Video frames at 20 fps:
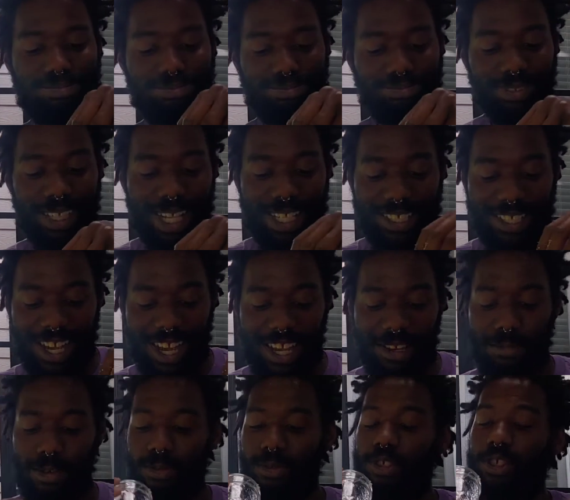That's
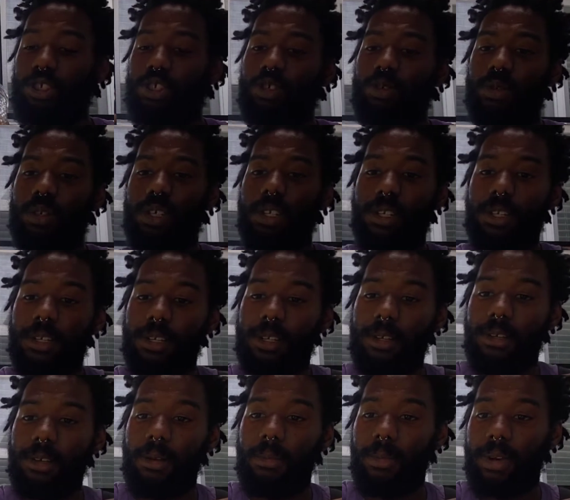IMO 2.
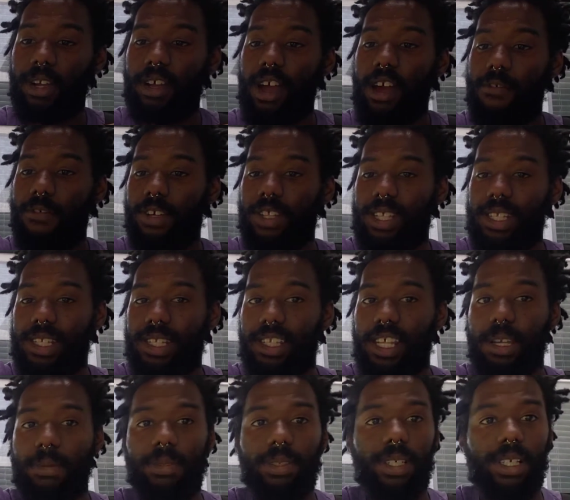I'm going to cover this,
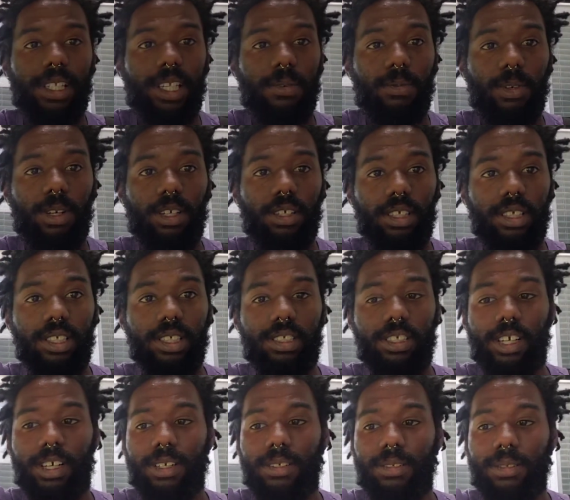label it, and then we're all good,
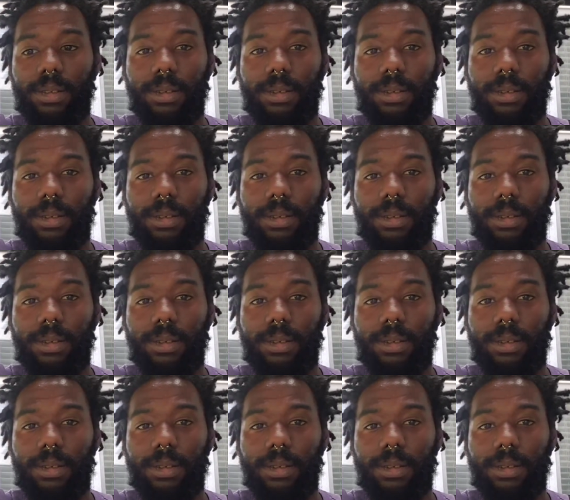y'all.